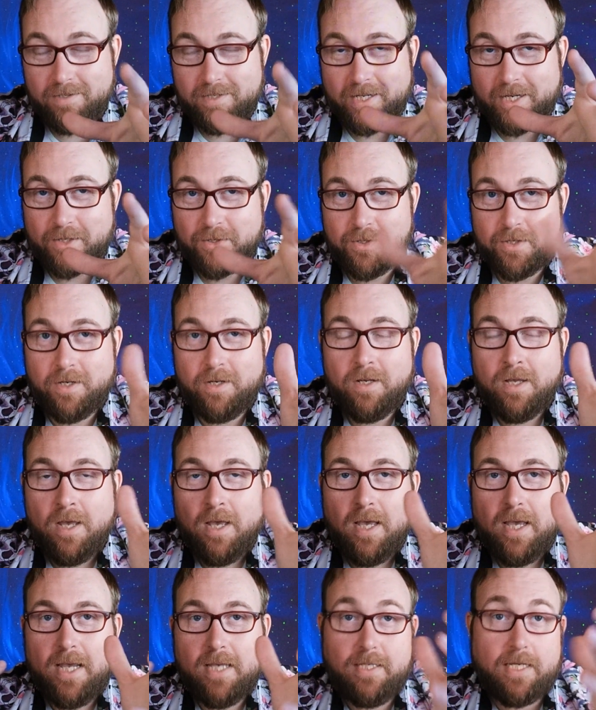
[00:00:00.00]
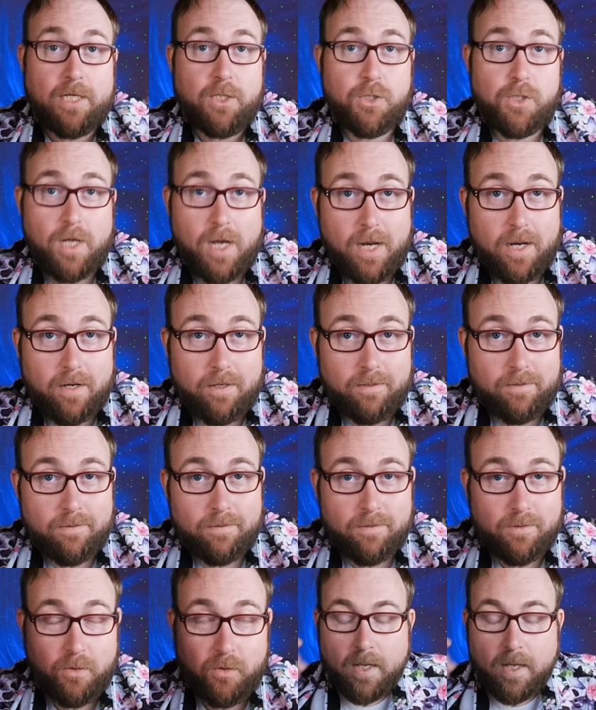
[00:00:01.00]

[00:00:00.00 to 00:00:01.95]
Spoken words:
section is a chain.